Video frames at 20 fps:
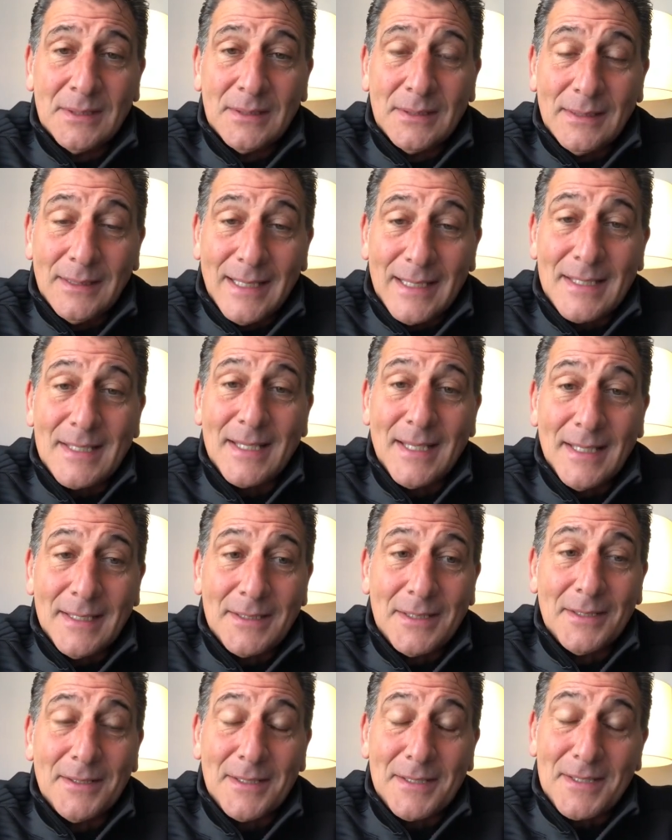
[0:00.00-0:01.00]
let's
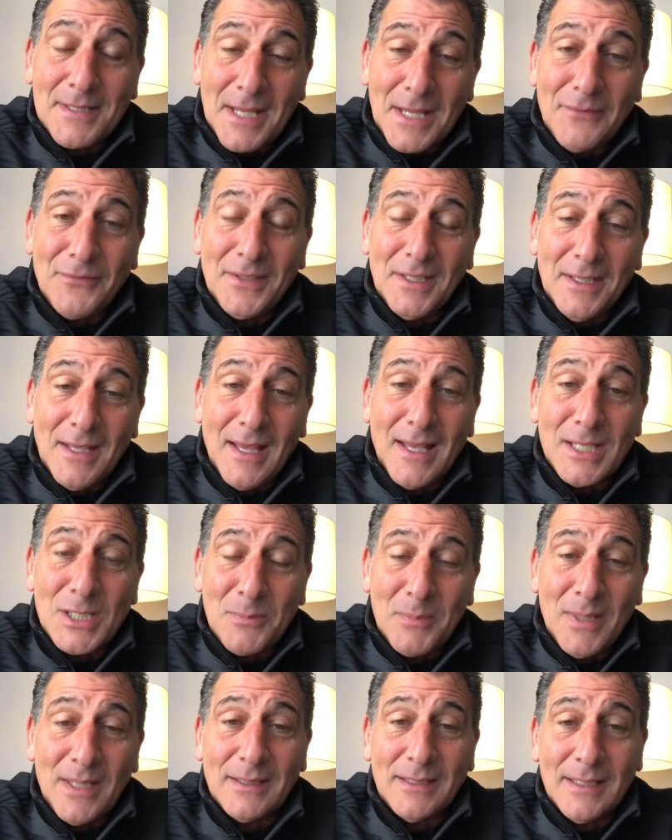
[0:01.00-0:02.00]
get to the safety
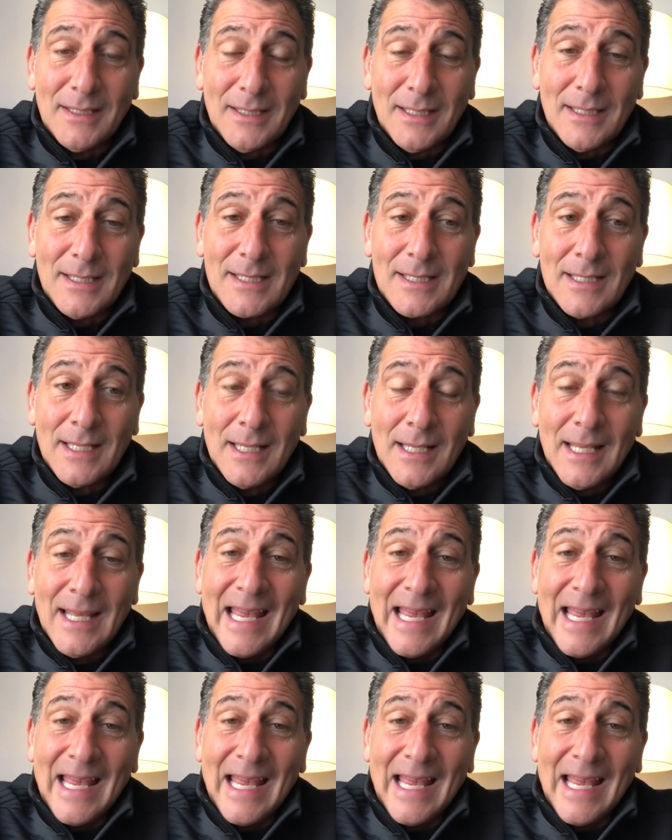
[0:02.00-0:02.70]
aspect of this